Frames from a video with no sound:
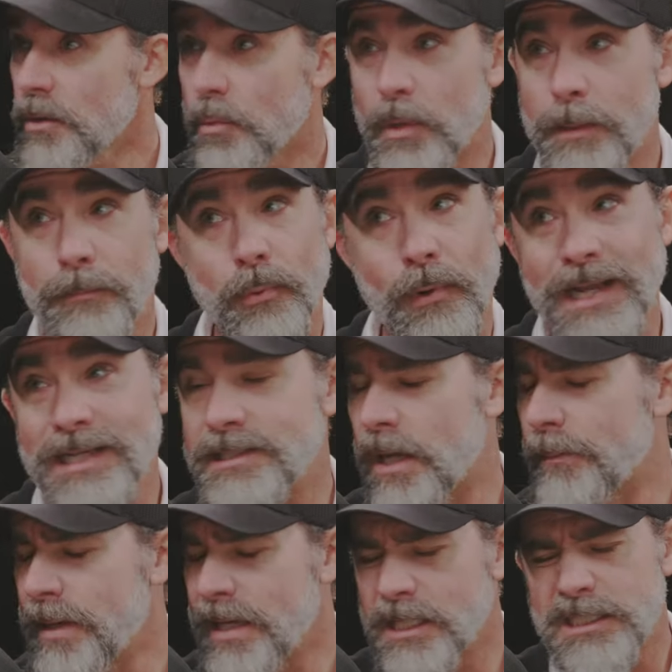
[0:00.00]
We praise
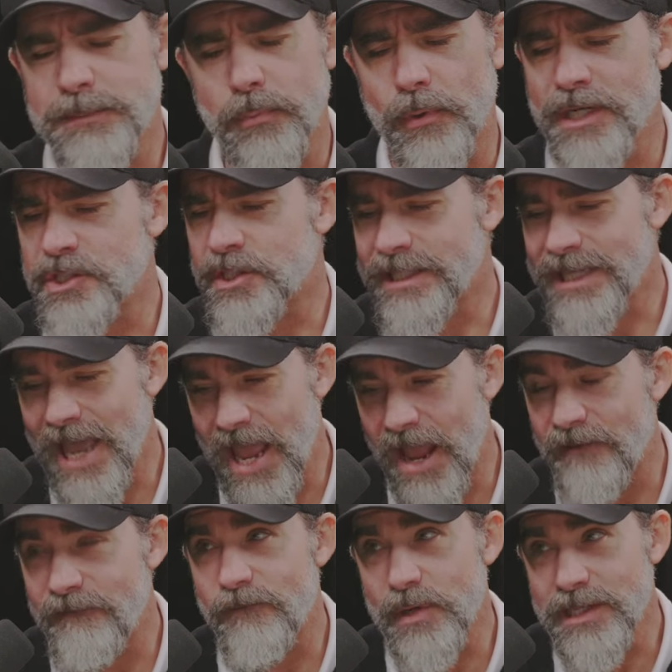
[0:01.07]
them inspirationally
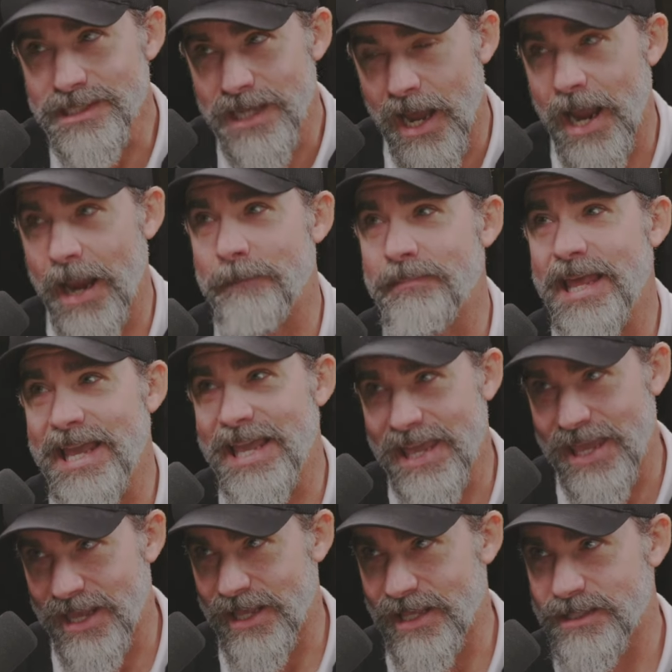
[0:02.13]
every time they
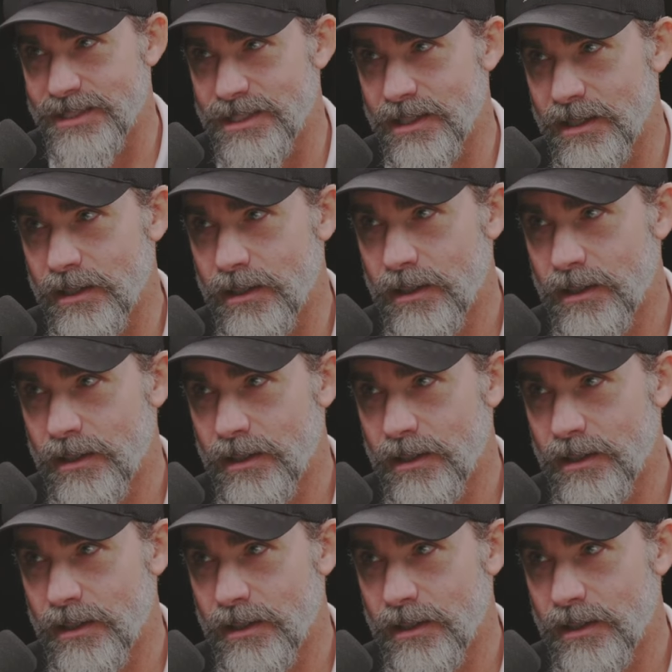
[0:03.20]
hit it